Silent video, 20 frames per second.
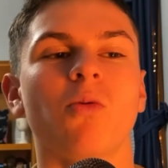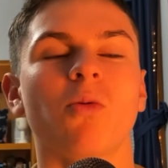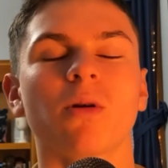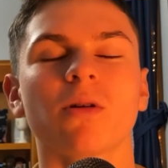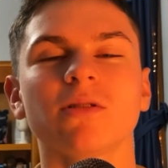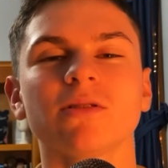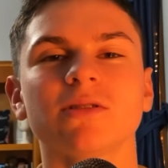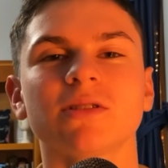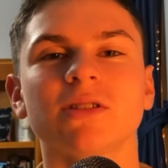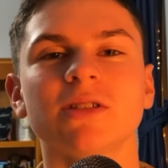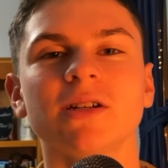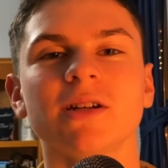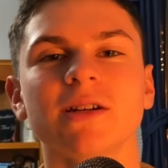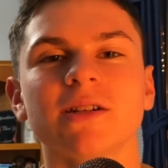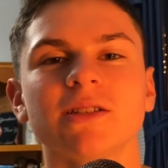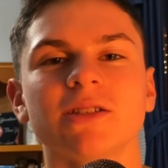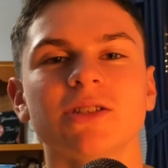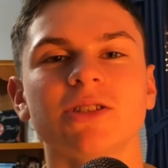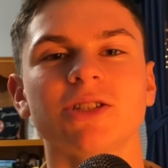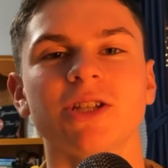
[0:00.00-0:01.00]
World
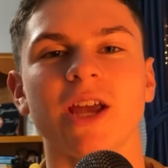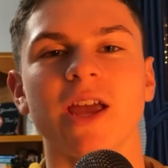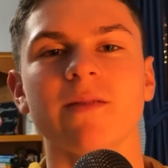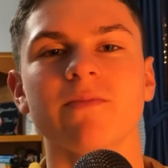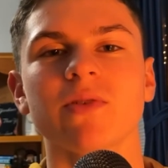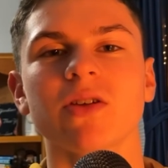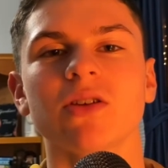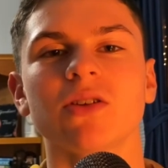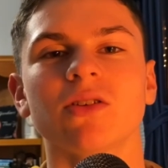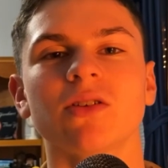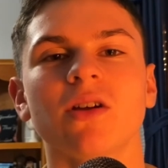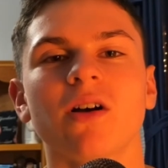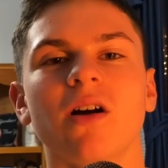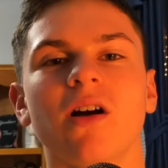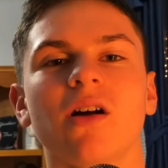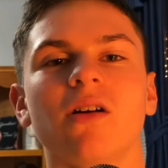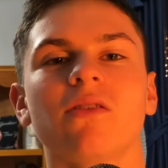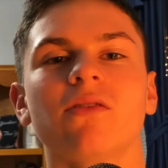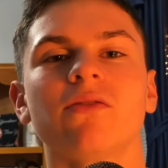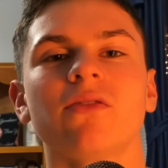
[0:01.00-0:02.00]
Series champion
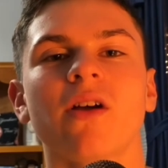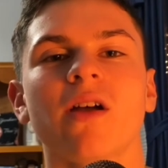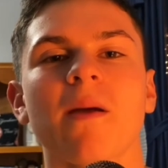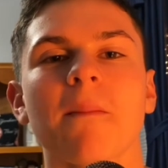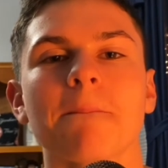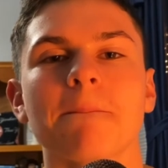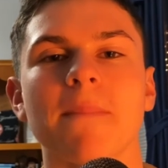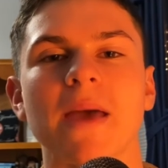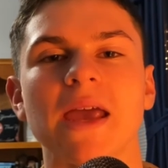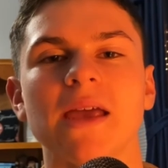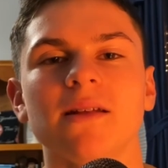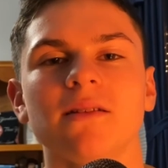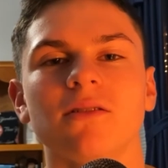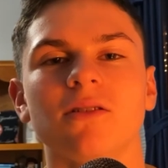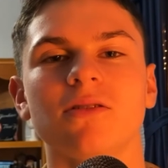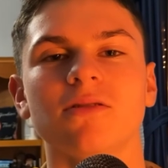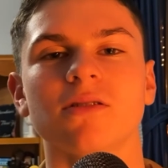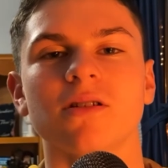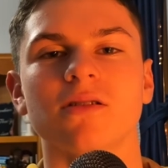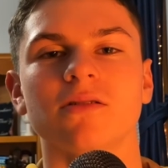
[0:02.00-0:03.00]
of
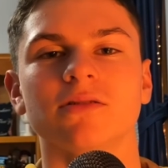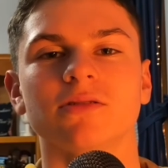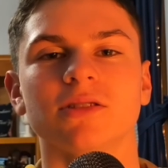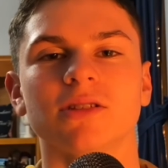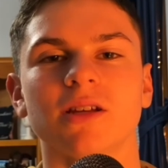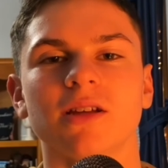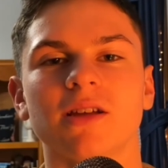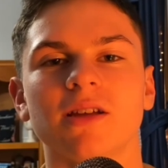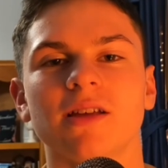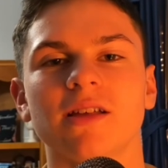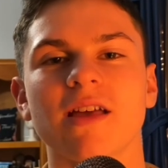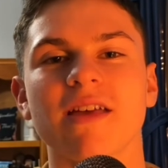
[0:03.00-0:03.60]
main logos,